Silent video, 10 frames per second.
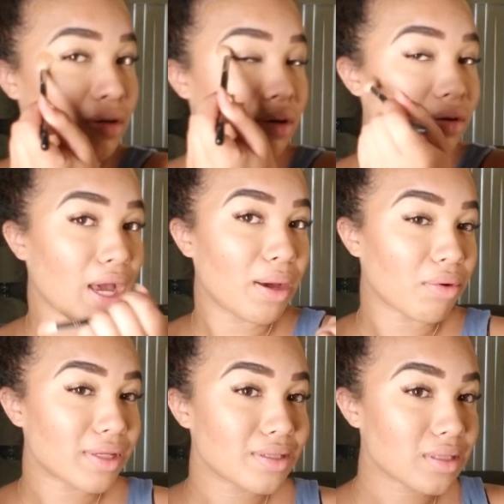Okay, well
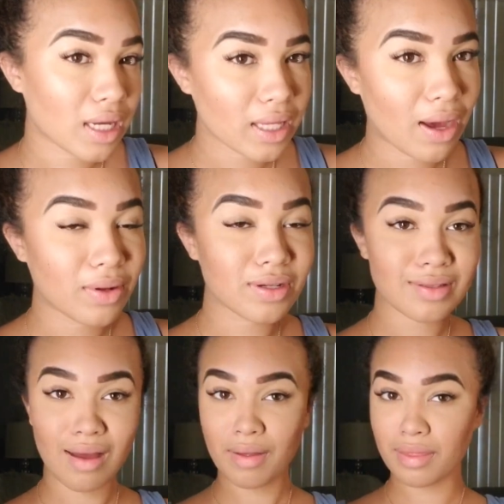that's exactly how it looks
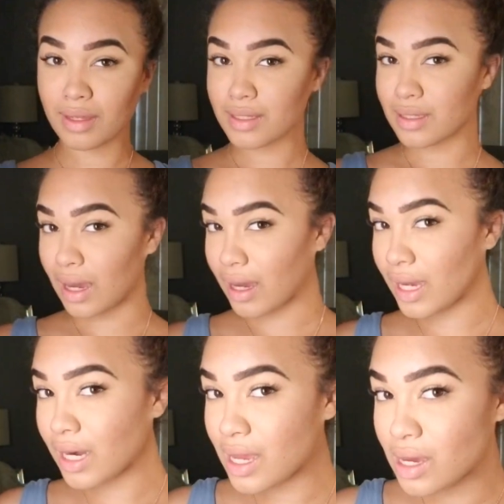on this
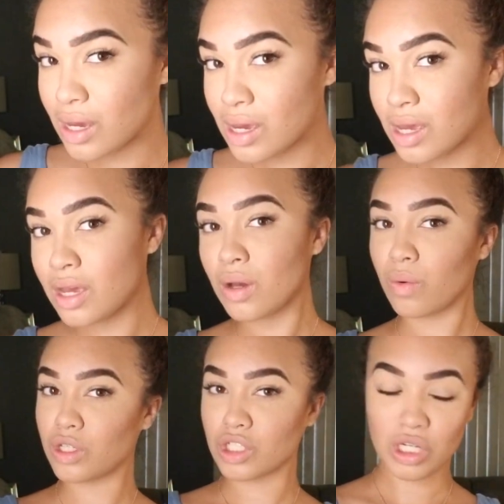side.
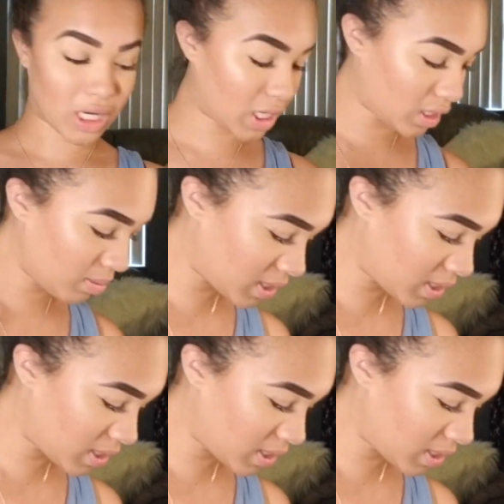We're just trying to, let me